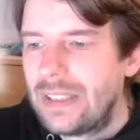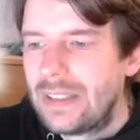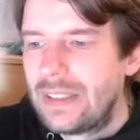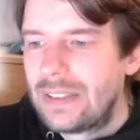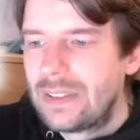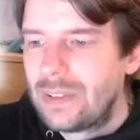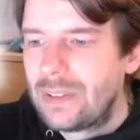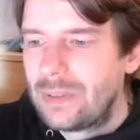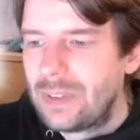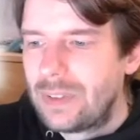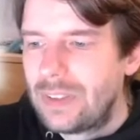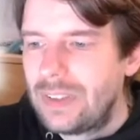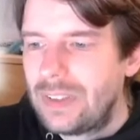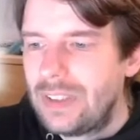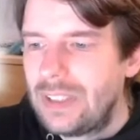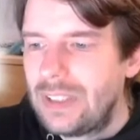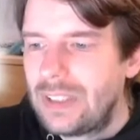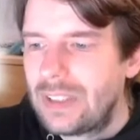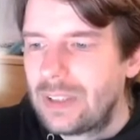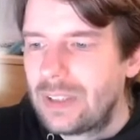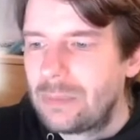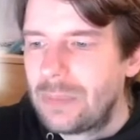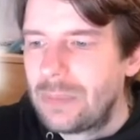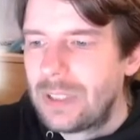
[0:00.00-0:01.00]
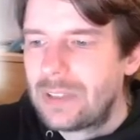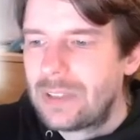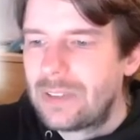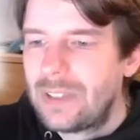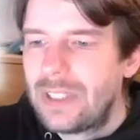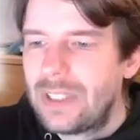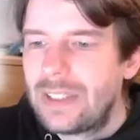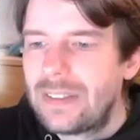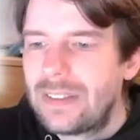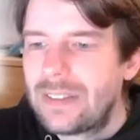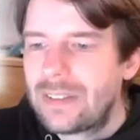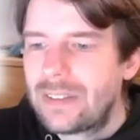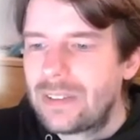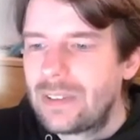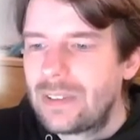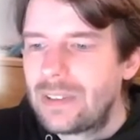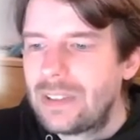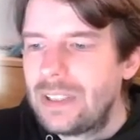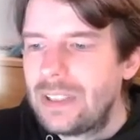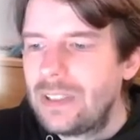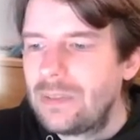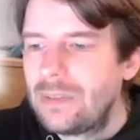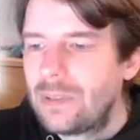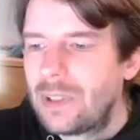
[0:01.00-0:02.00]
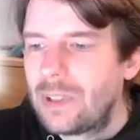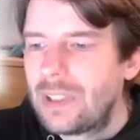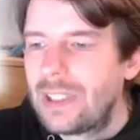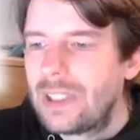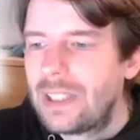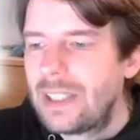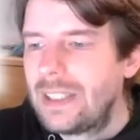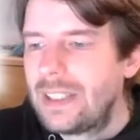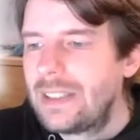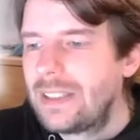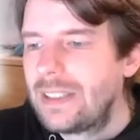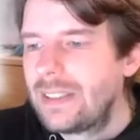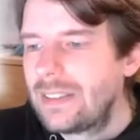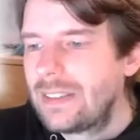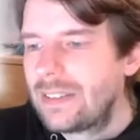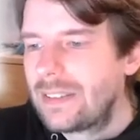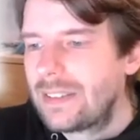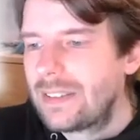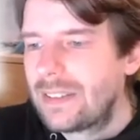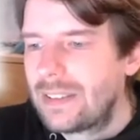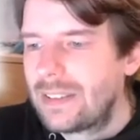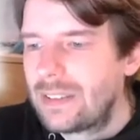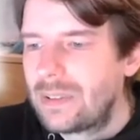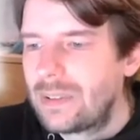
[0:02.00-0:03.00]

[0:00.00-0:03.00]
So we see here the bit rates. So an E1 line has uh,